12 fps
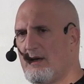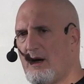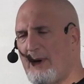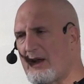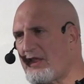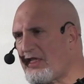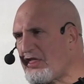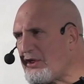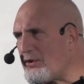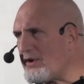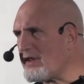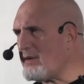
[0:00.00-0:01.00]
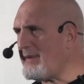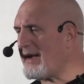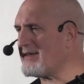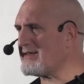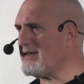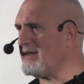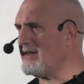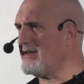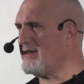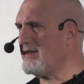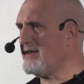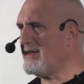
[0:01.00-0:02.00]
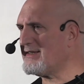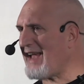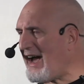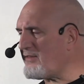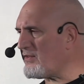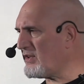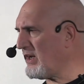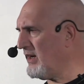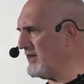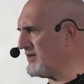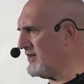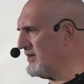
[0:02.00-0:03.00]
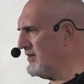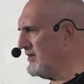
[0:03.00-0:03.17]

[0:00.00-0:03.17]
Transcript: about a third of the magazine is advertising.